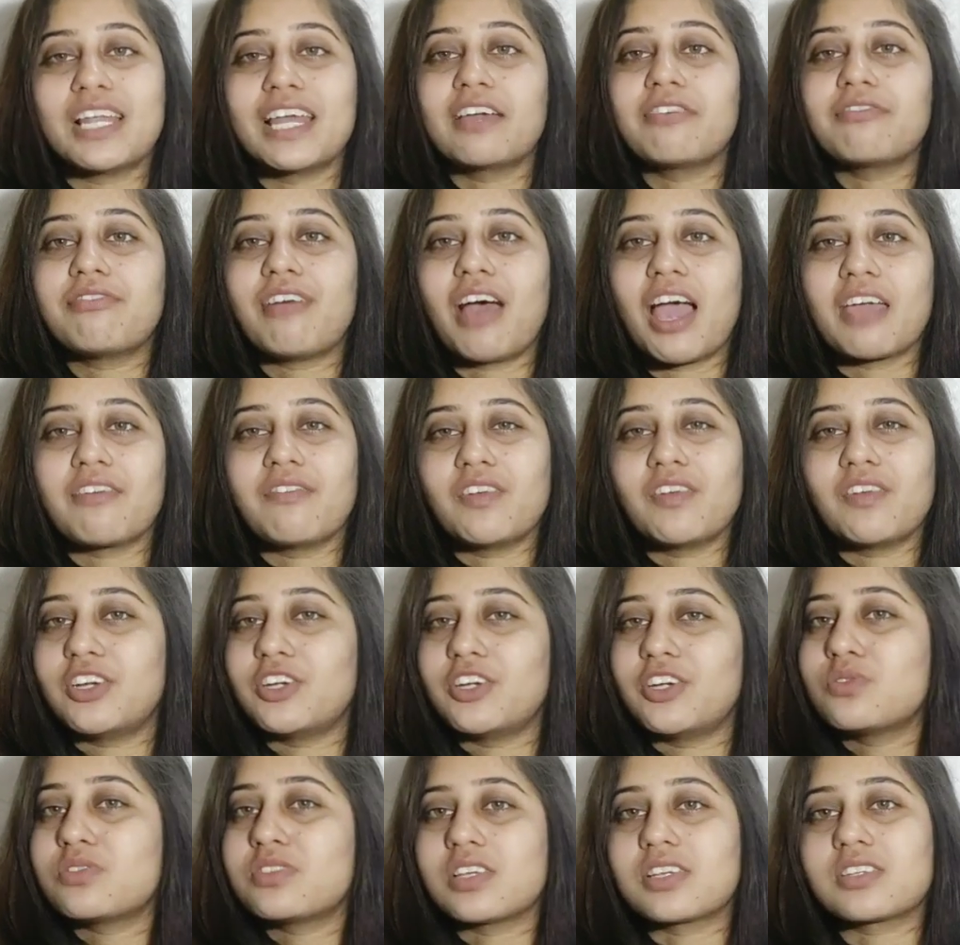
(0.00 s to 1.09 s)
Like
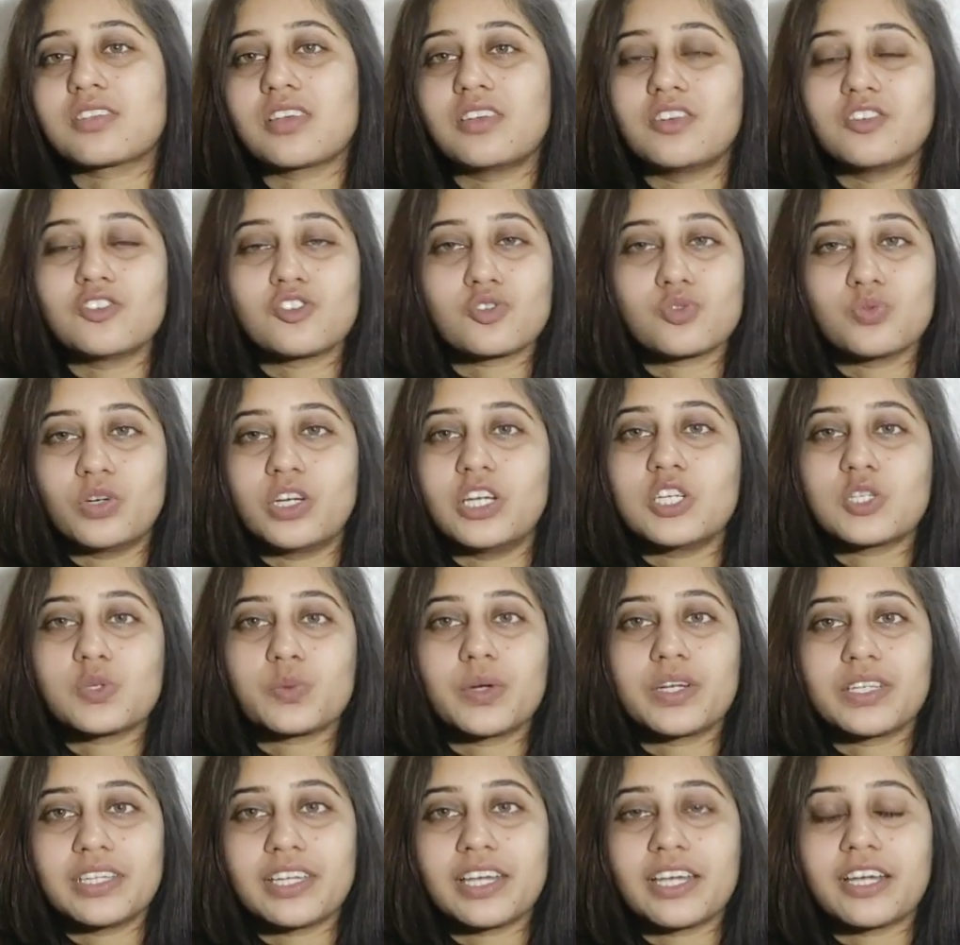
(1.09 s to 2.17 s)
500 to 600 students
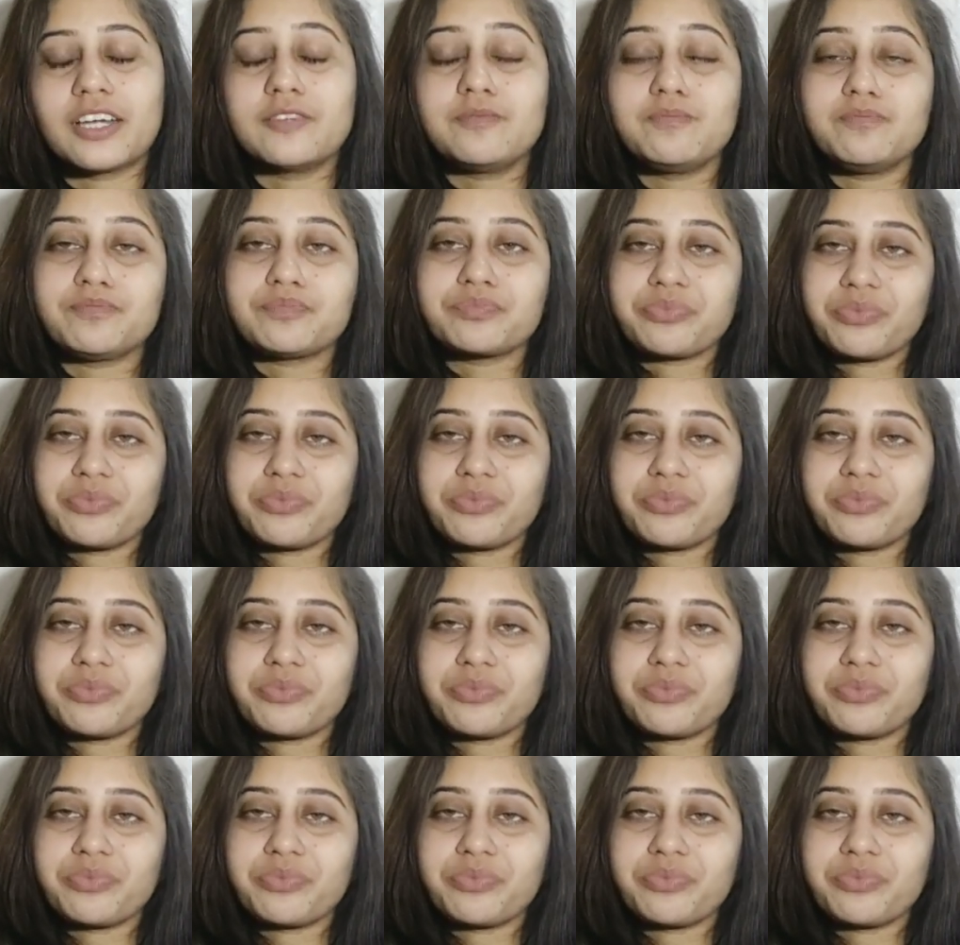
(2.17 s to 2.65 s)
were there.